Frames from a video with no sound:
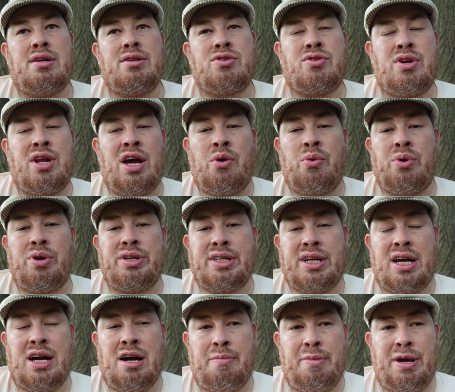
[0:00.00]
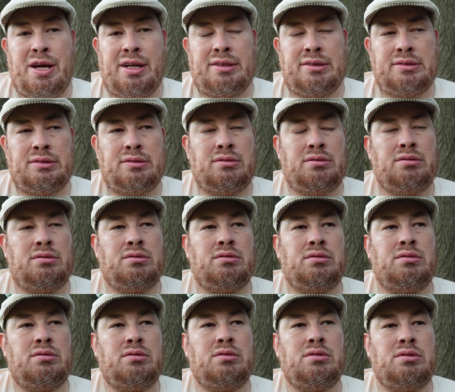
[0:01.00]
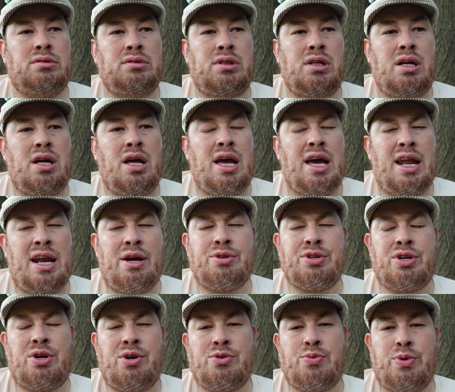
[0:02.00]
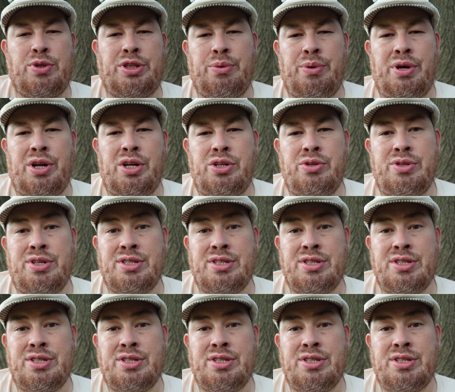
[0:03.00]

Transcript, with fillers: So now we're into combat. And I was curious what they were going to do.